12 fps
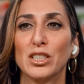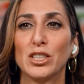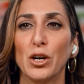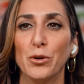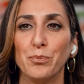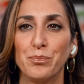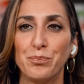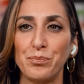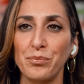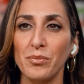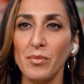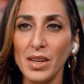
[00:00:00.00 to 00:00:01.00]
So
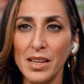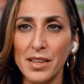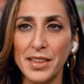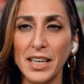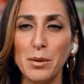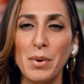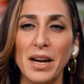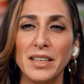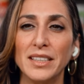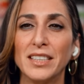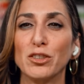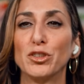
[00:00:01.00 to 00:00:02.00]
the thing about
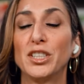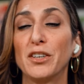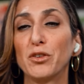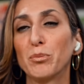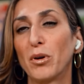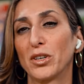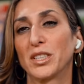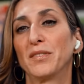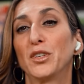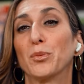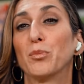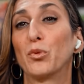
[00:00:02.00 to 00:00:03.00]
it is there's different parts
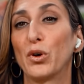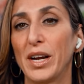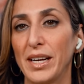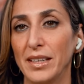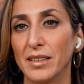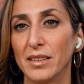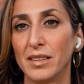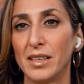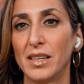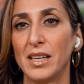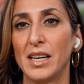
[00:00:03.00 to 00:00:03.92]
of your brain